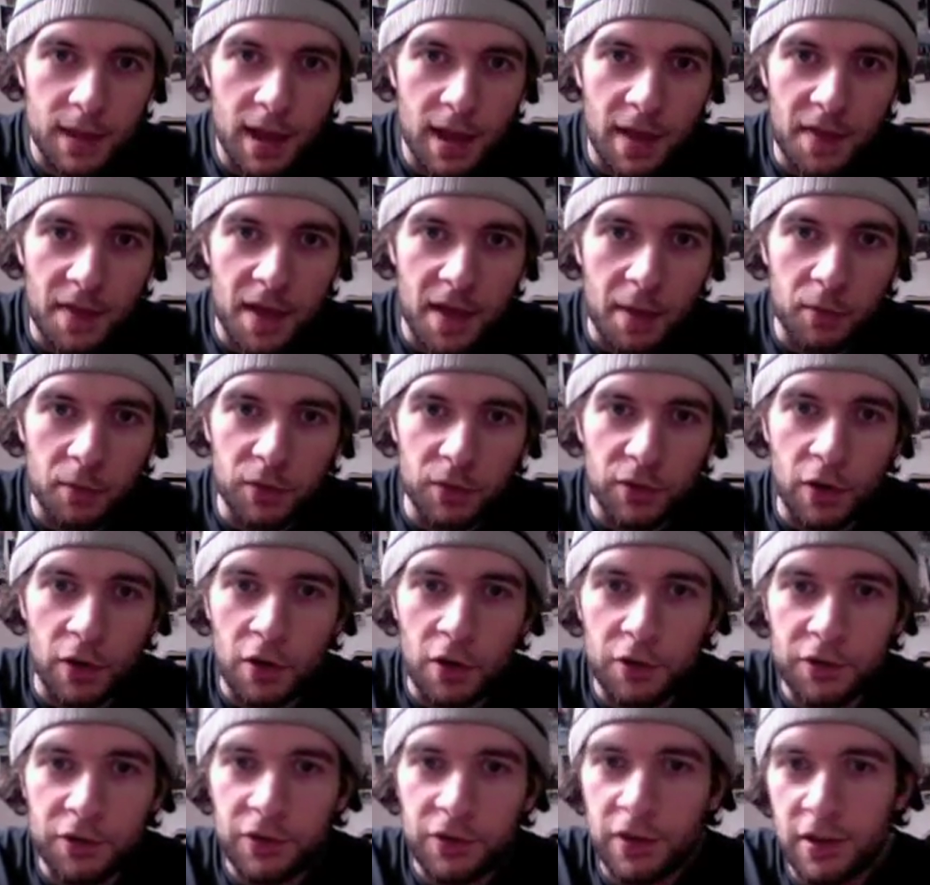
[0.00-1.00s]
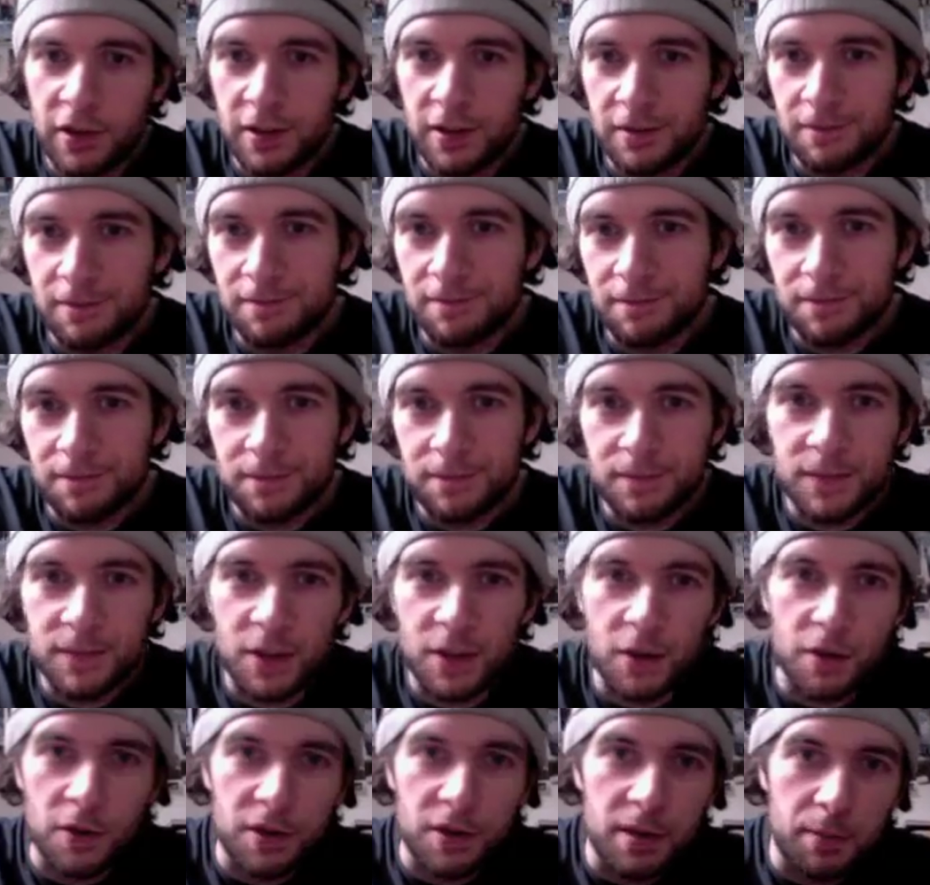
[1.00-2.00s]
and that results in,
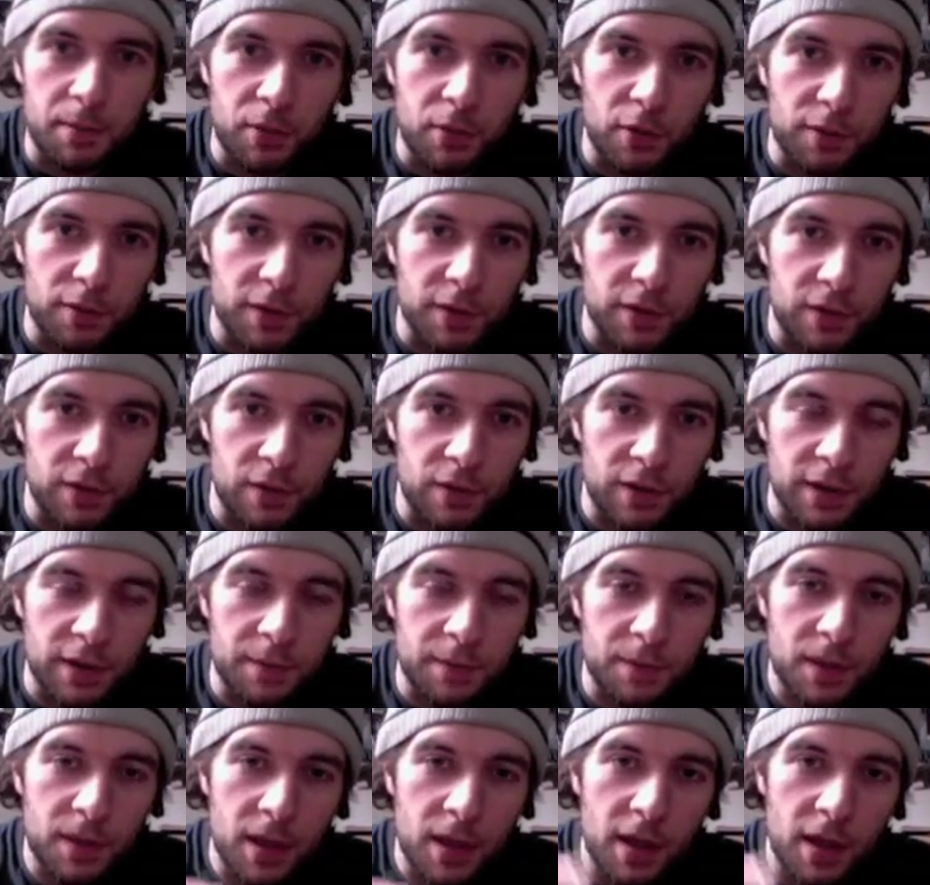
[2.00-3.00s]
you know, imperfect tuning.